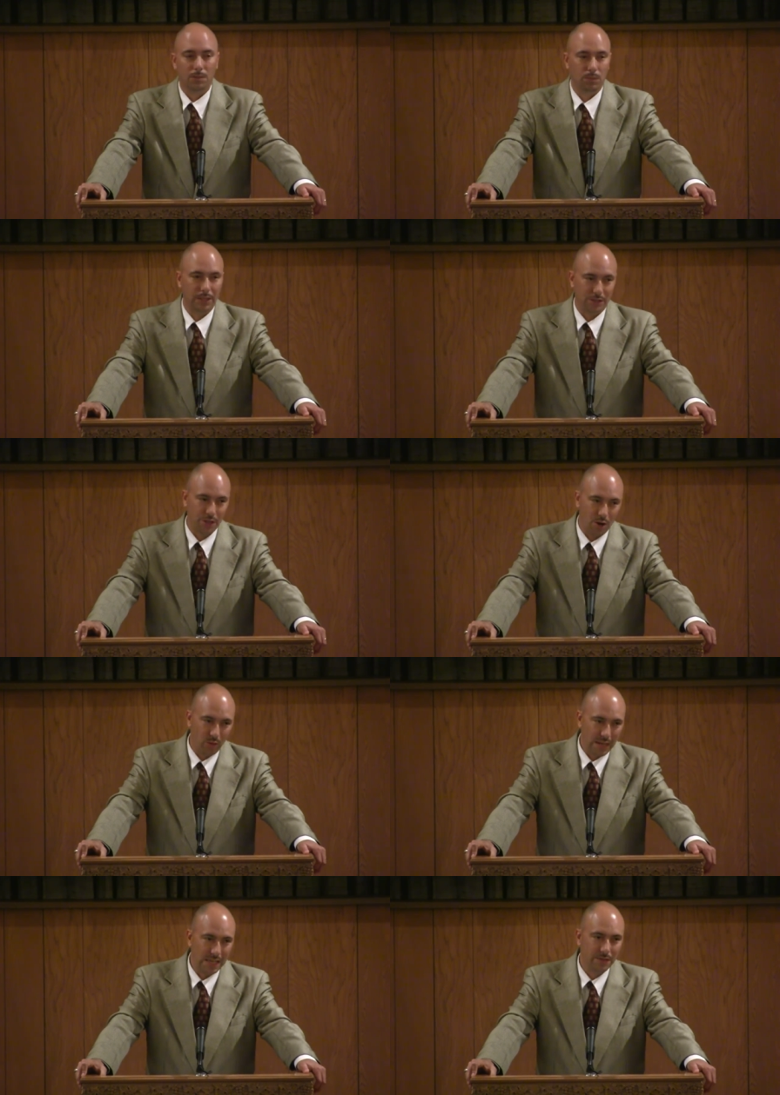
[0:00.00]
But Joe
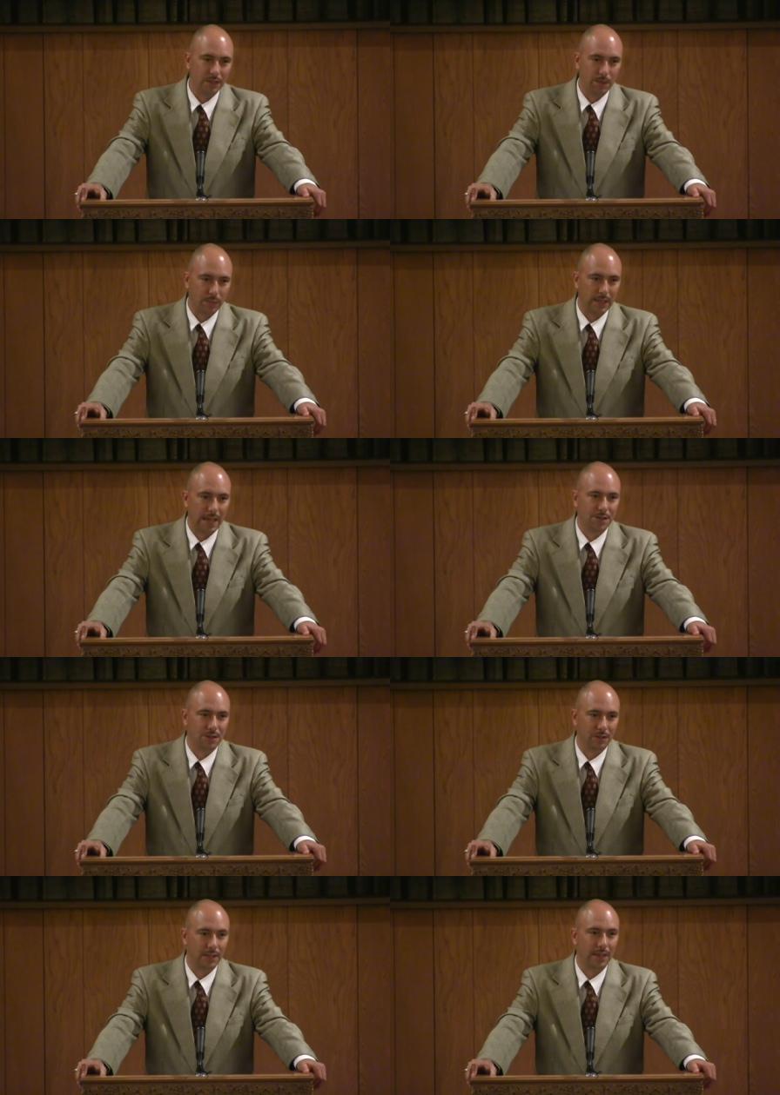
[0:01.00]
leaves the
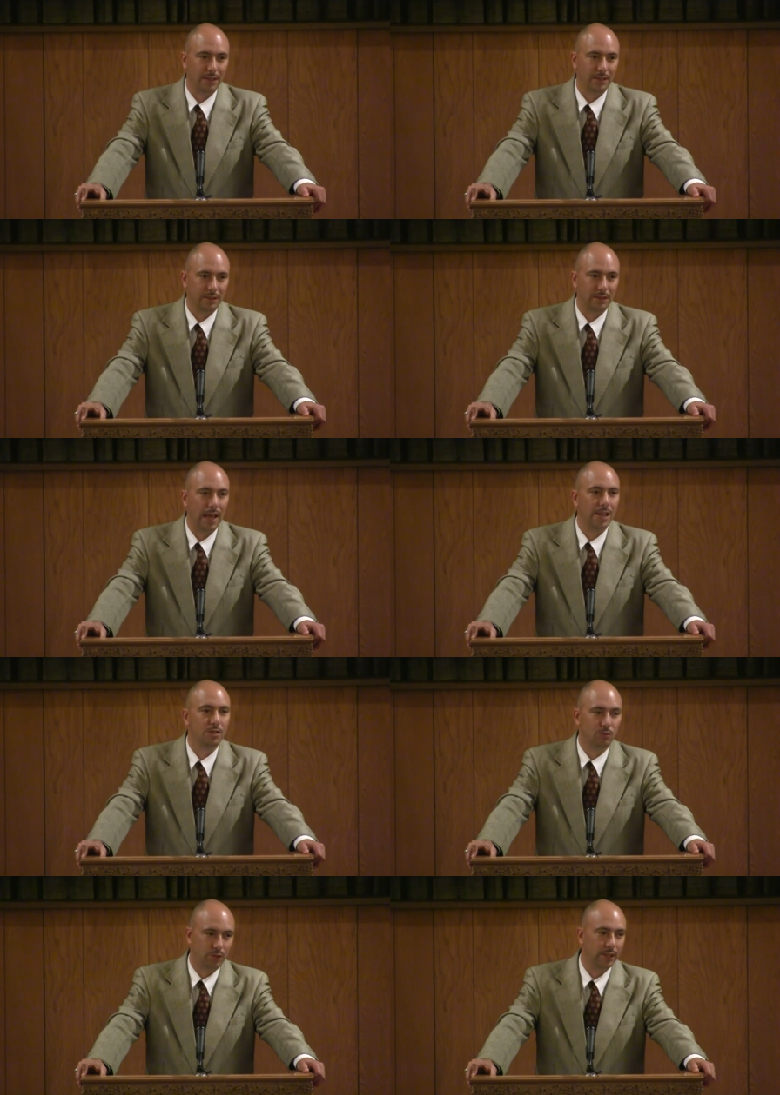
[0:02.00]
implication that the
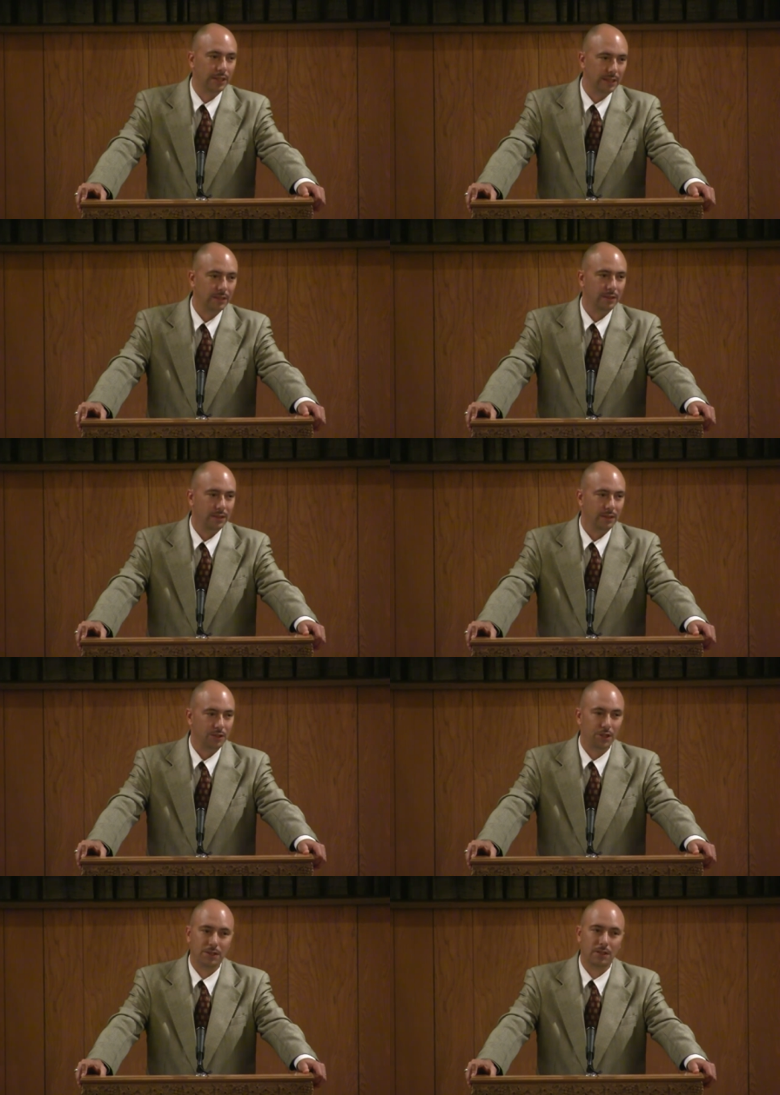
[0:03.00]
angel took it.
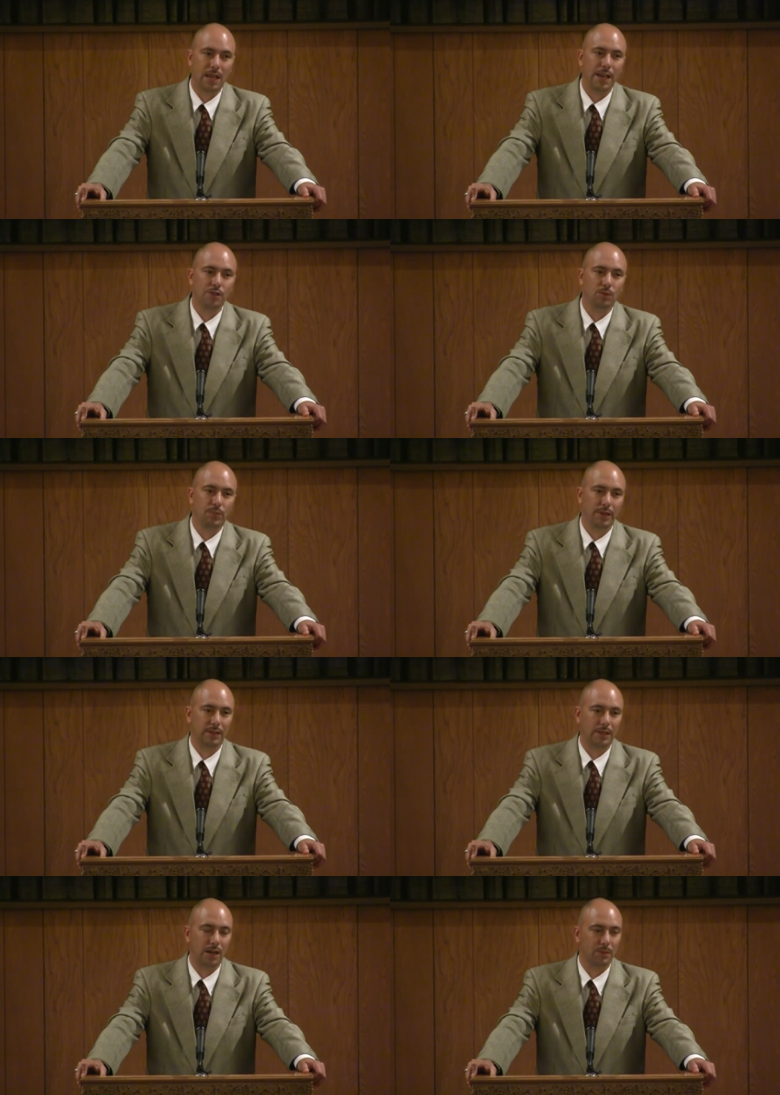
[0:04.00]
Just as the angel put it
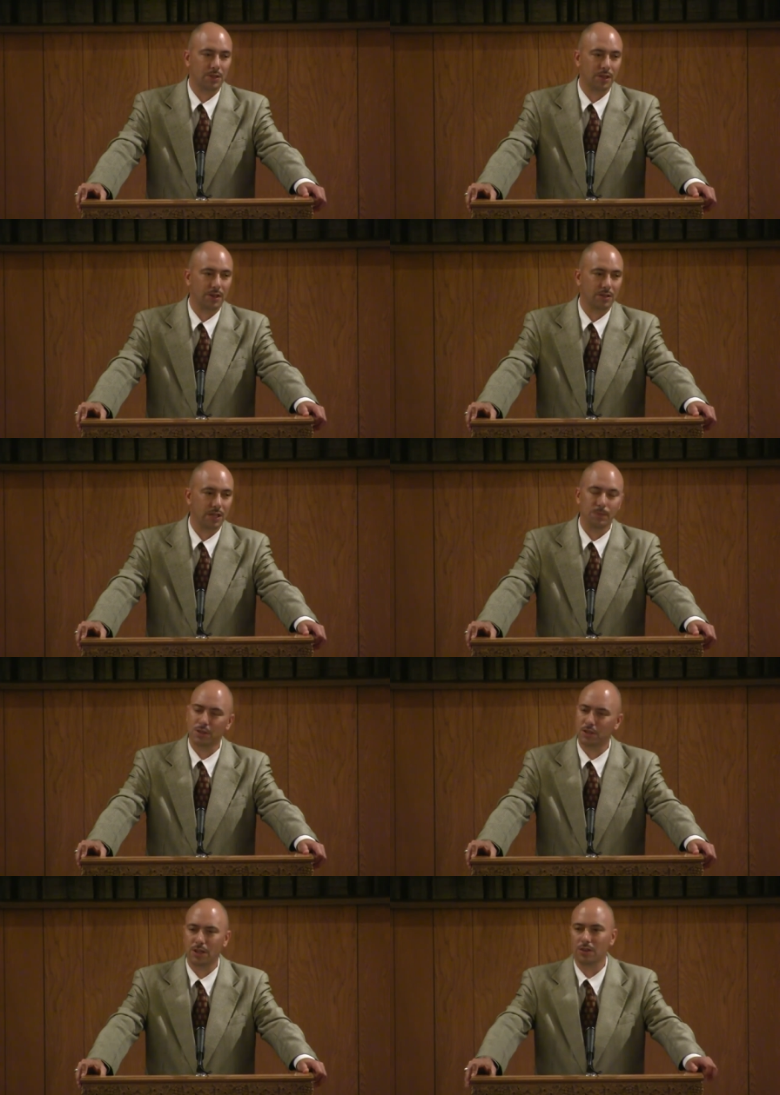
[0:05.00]
there mysteriously,
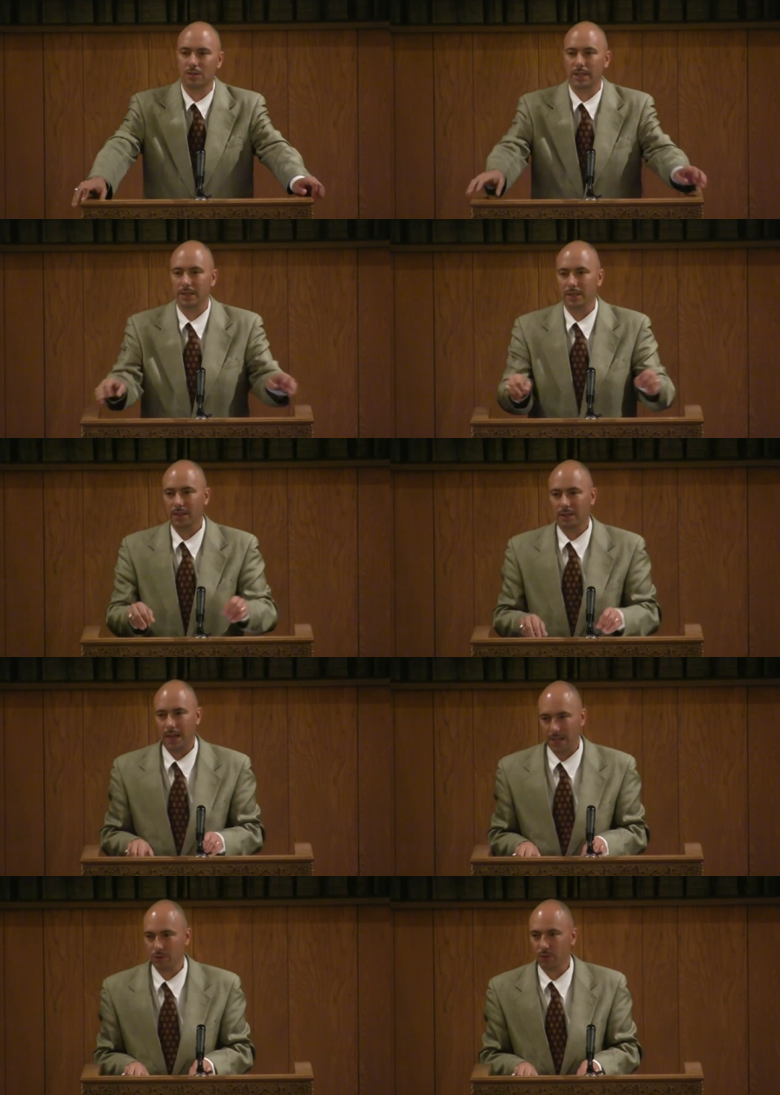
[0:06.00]
mysteriously, the
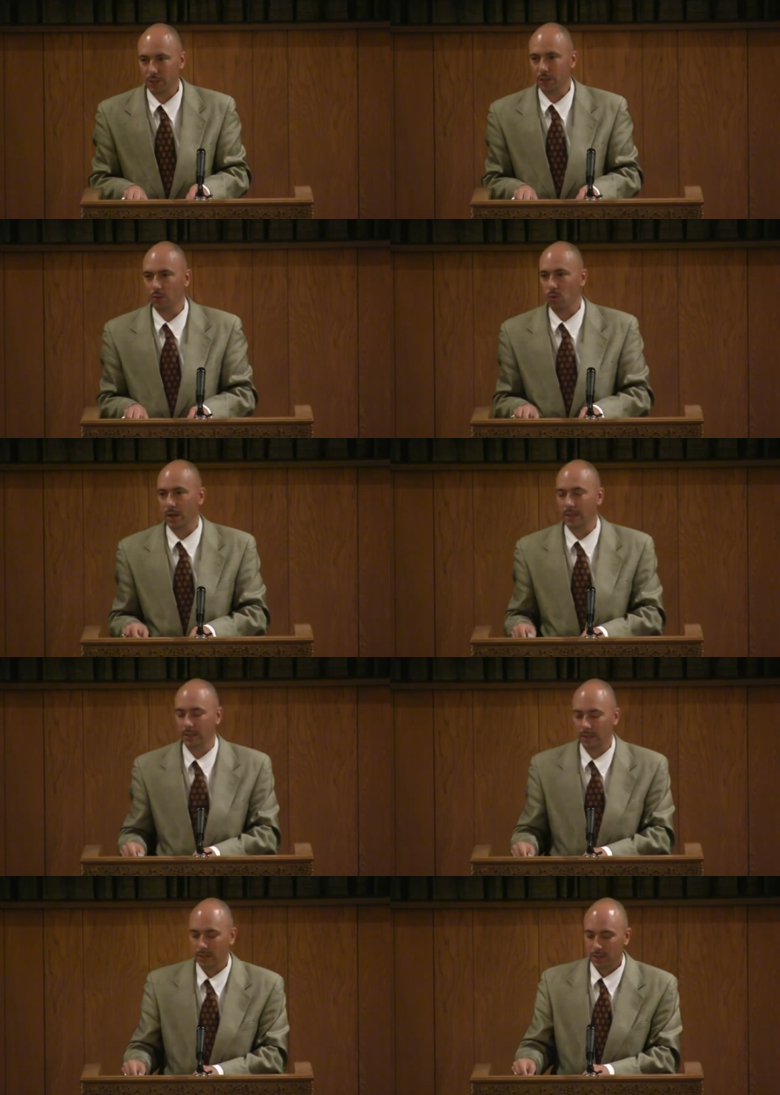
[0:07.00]
angel took it away
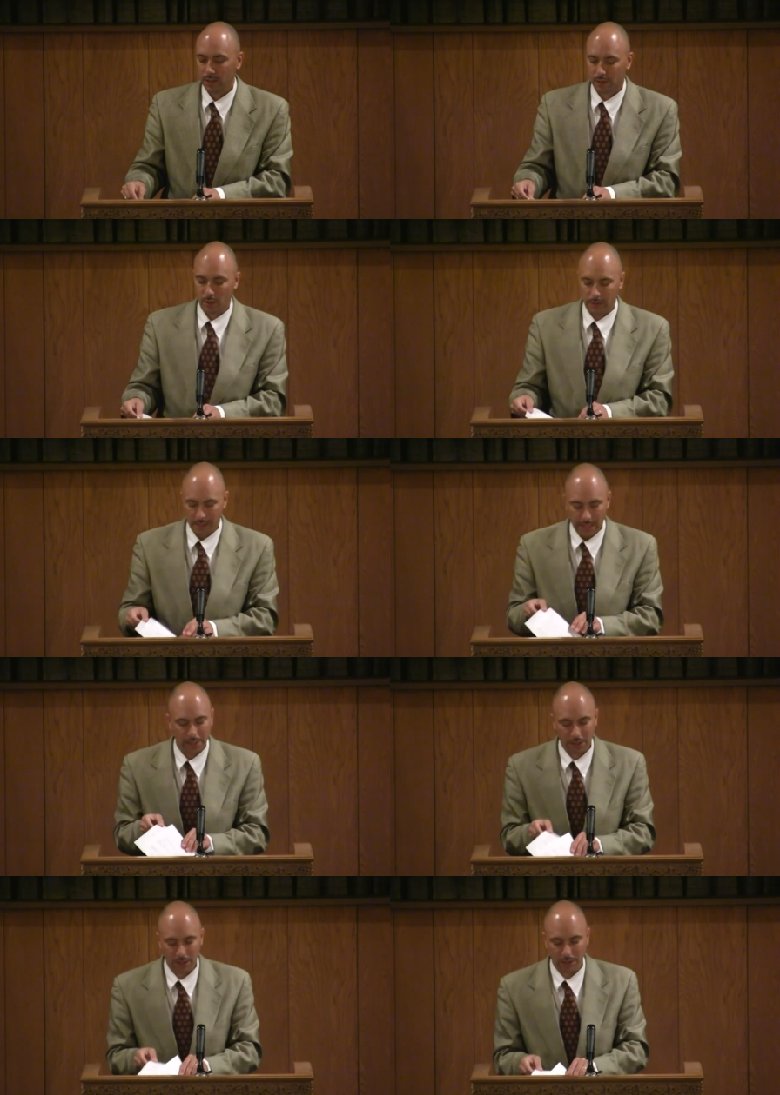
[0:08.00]
so that Dennis
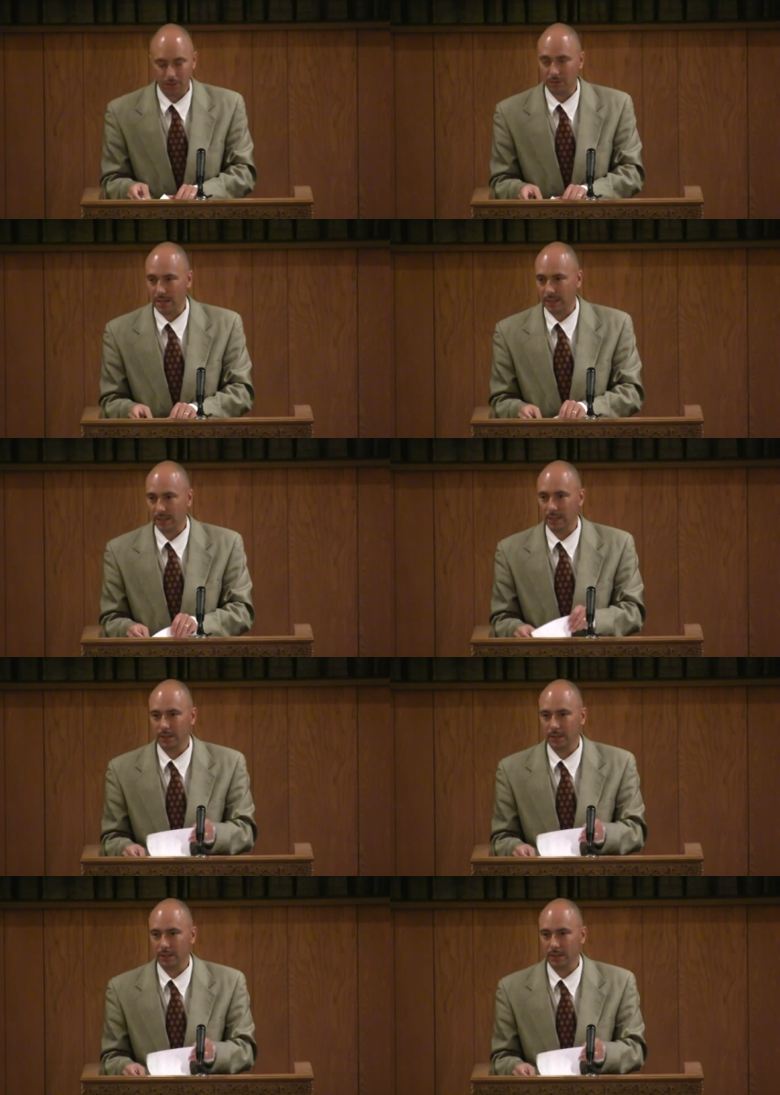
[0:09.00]
couldn't use that again.